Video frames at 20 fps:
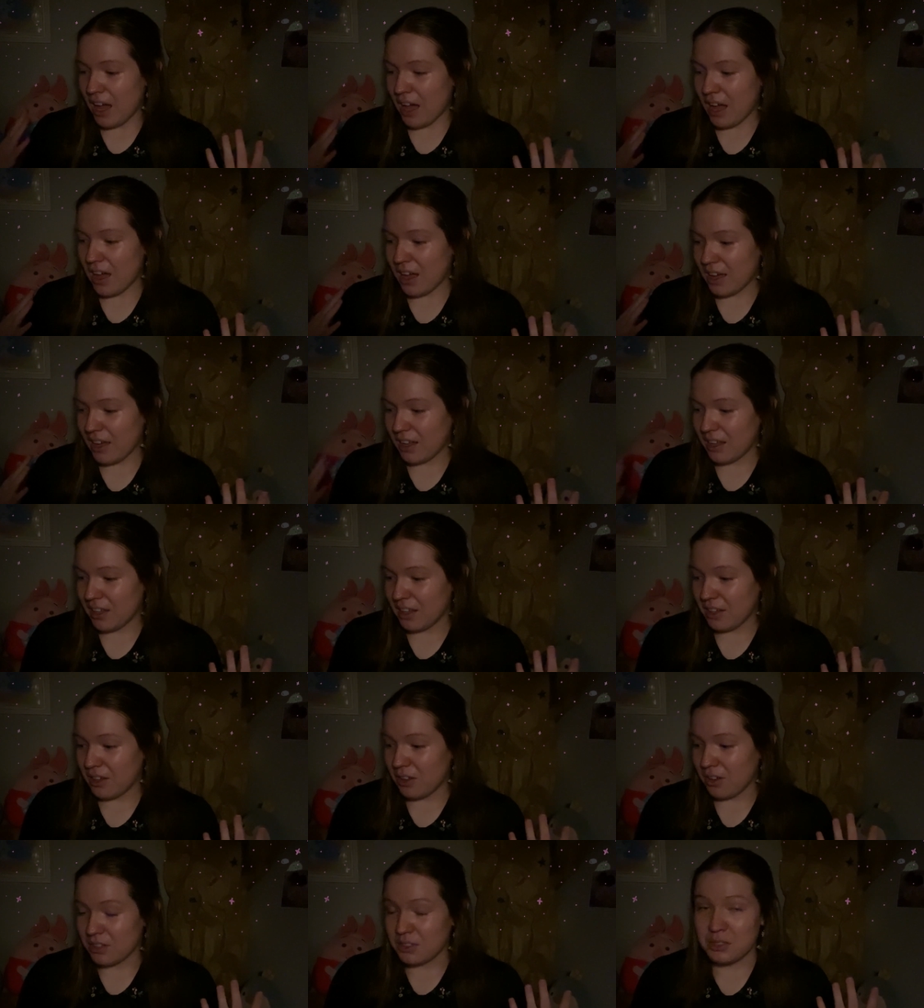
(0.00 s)

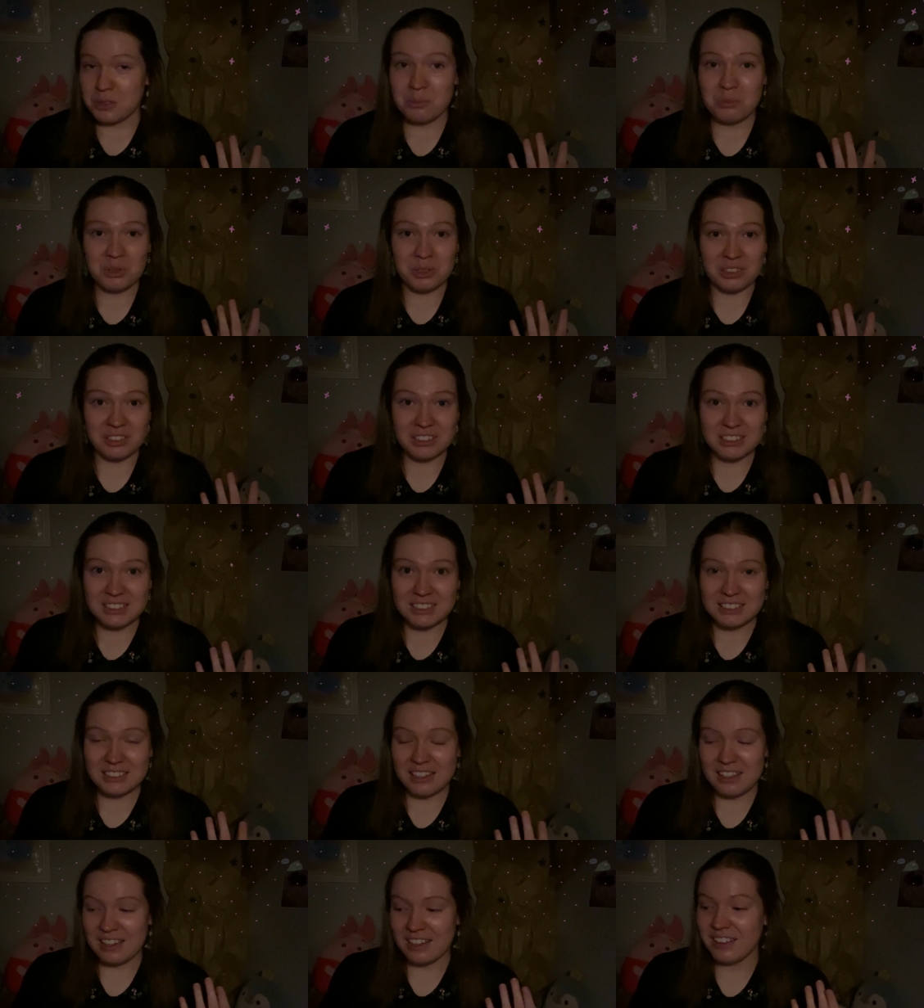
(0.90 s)
I got some
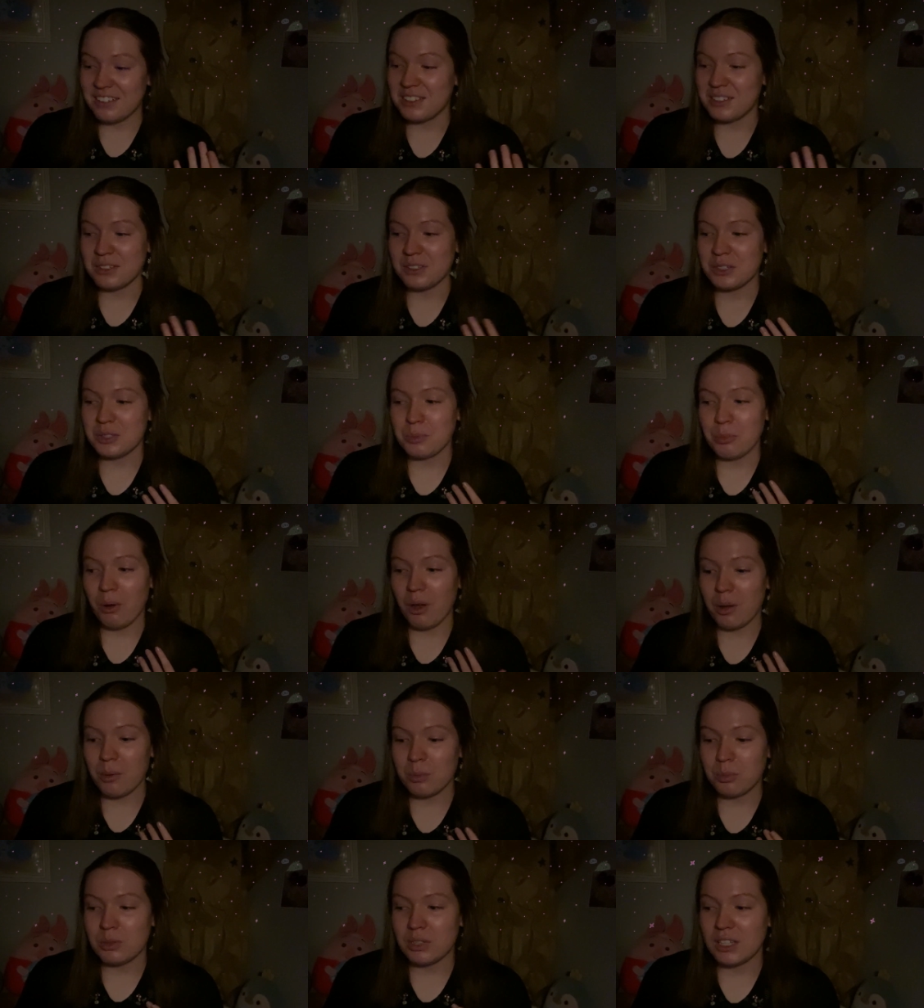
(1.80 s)
books, and this is
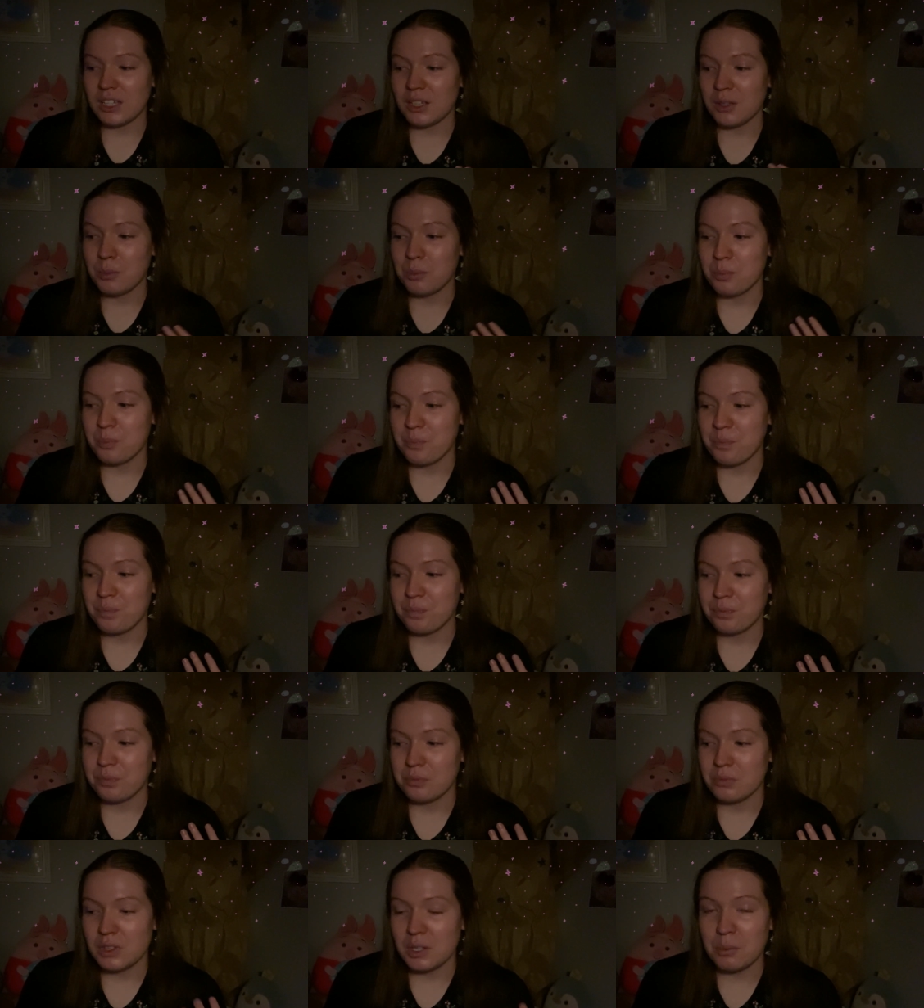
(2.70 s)
probably
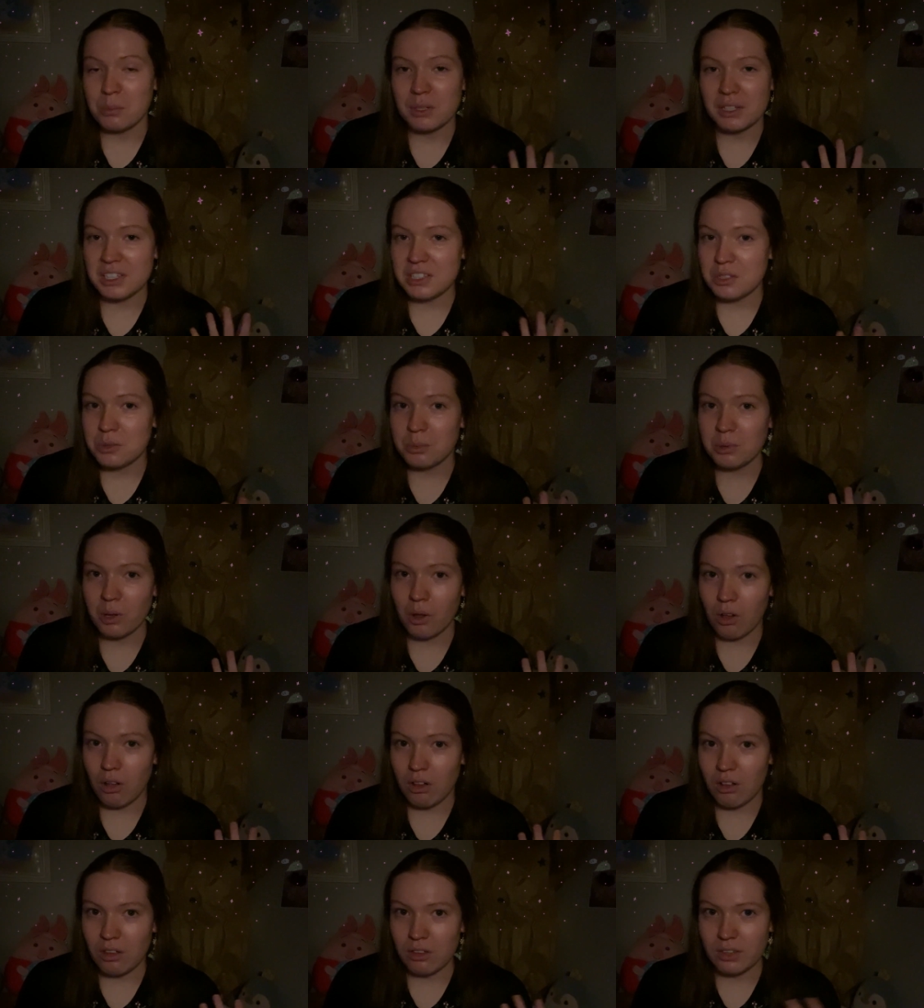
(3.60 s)
the biggest
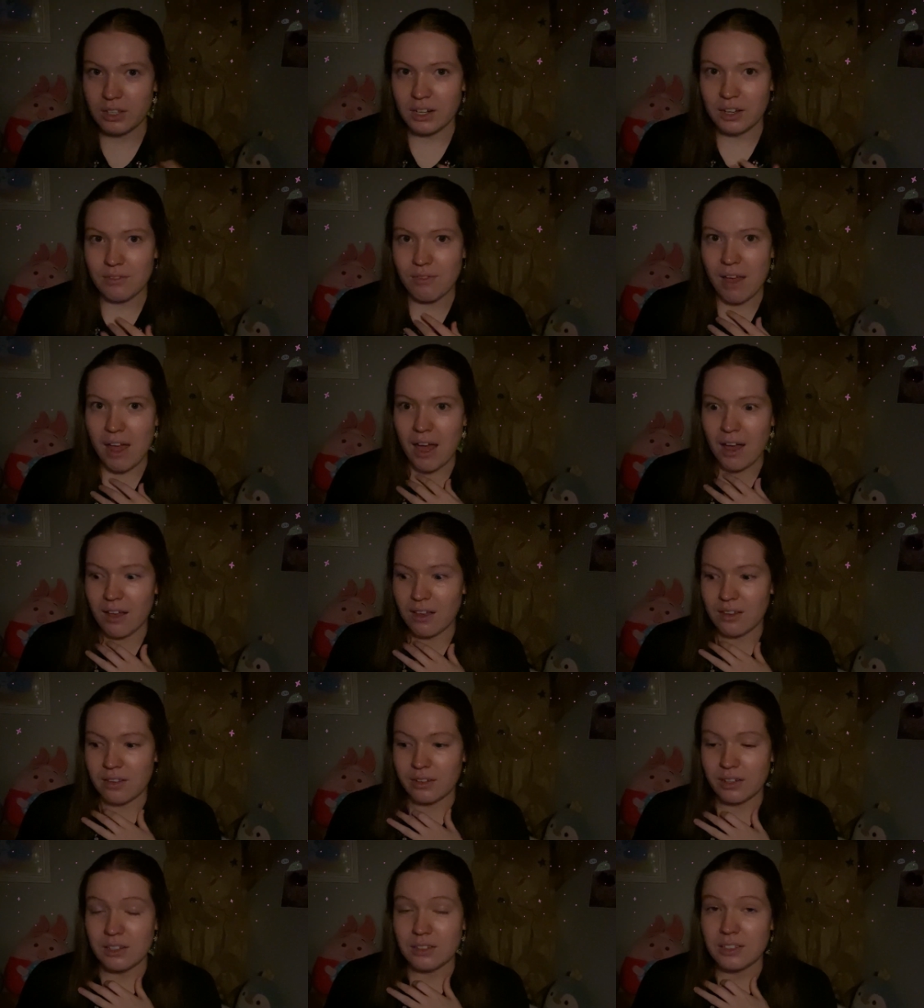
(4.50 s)
book haul that I've
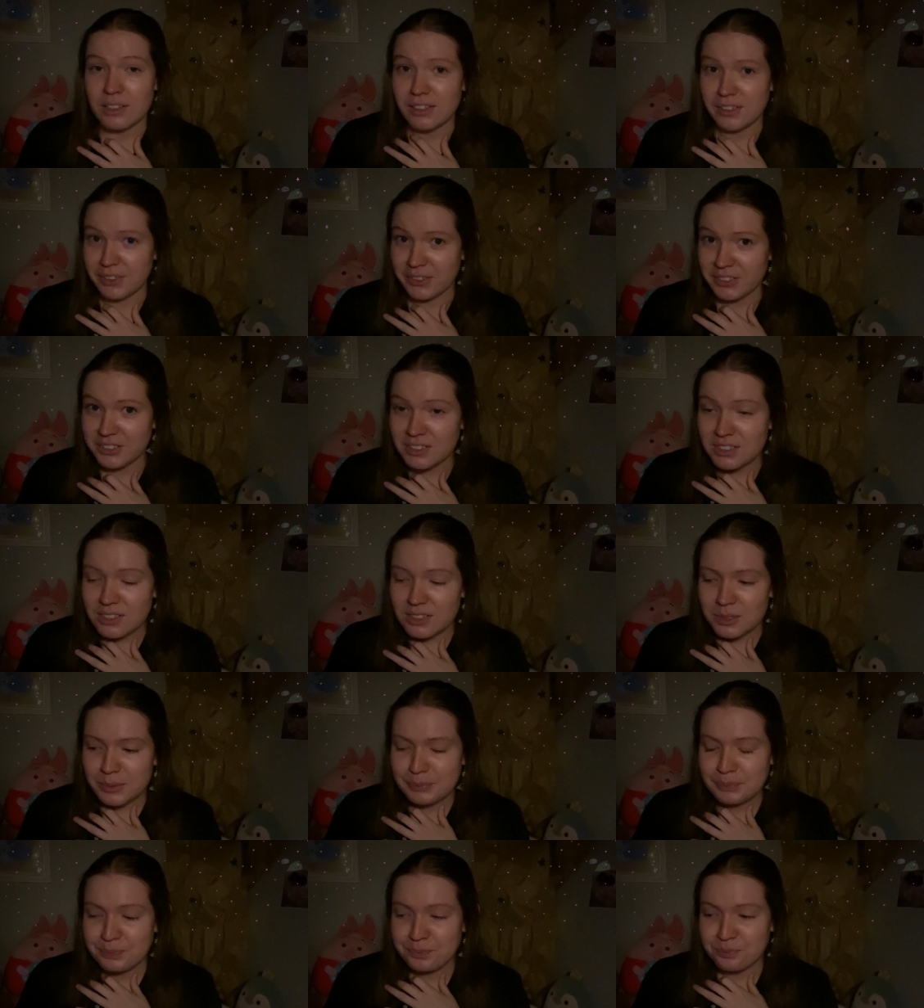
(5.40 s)
had in
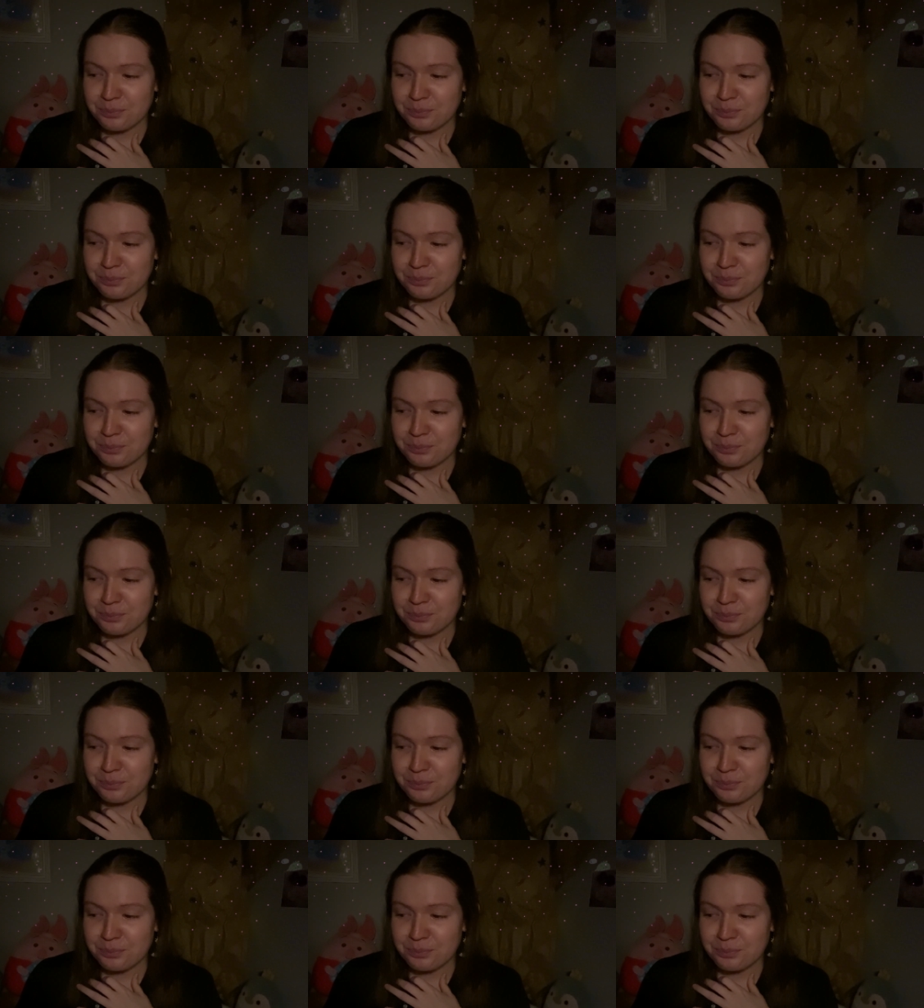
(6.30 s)
years.